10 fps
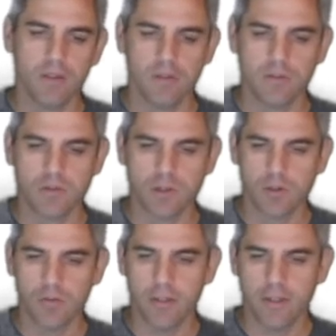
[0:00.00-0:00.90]

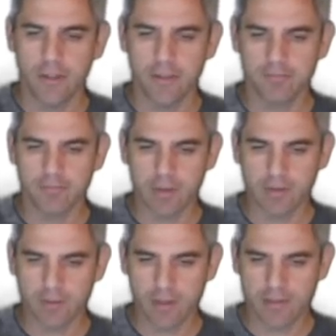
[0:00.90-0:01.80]
So
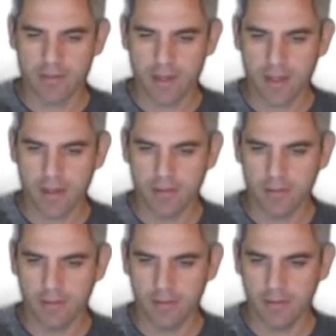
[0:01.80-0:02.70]
that's that.
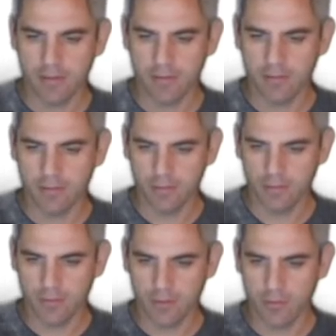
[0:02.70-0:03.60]
And then
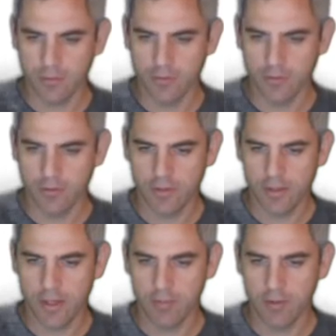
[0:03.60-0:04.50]
in order to
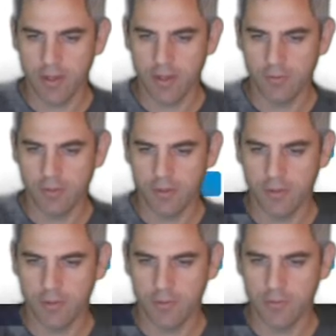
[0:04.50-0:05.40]
enable that, you would hit
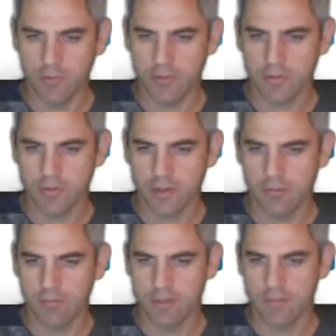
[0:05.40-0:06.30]
use.
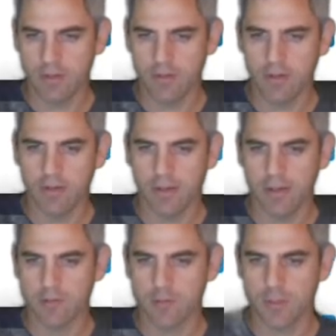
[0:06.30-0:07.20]
Obviously, I've already done
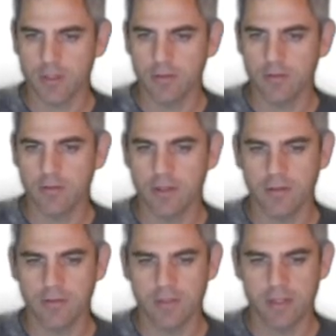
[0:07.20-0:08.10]
that, so I'm not going to do that here
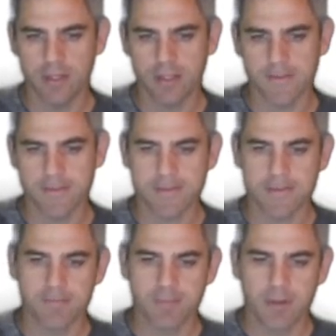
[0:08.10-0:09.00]
today.
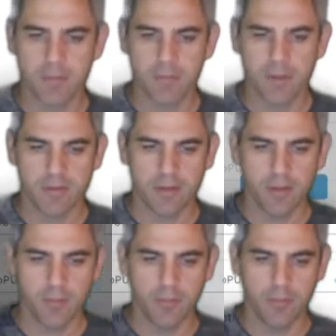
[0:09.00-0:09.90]
But
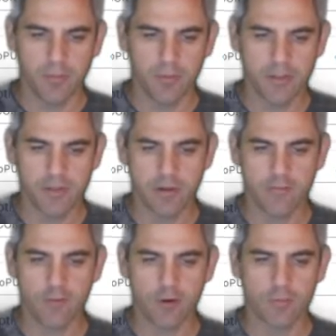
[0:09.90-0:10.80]
pretty
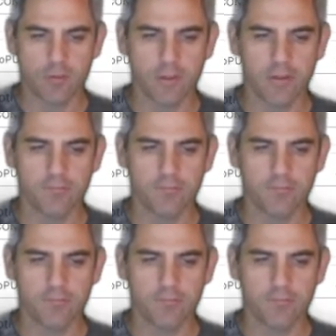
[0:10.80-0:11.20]
straightforward.